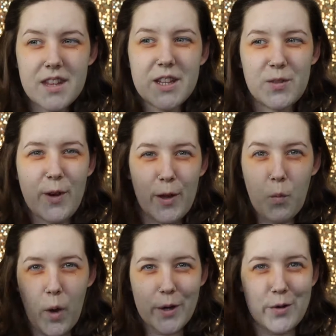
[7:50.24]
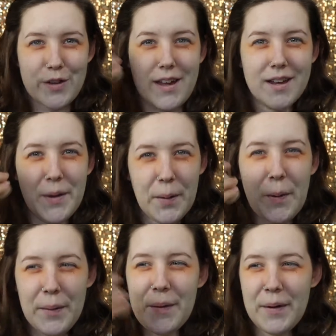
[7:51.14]
It's very watery.
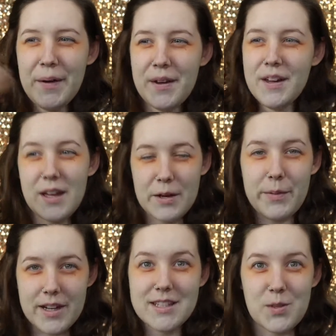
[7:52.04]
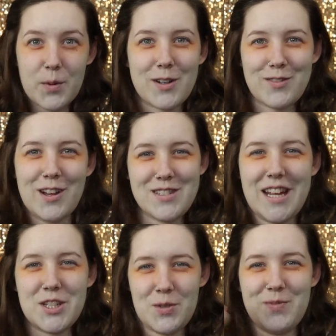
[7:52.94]
I mean, it's a water
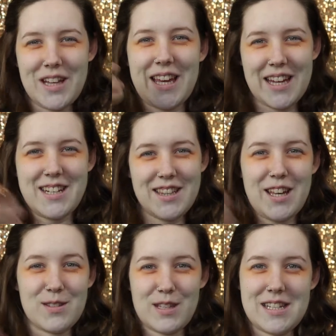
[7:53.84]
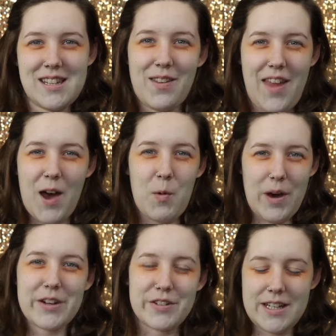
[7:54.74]
foundation, but like I didn't think it was going to sound that
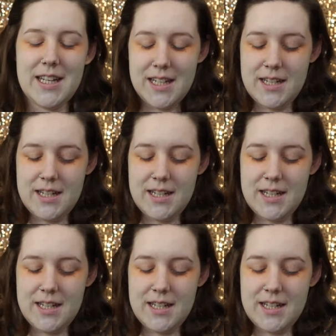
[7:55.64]
watery.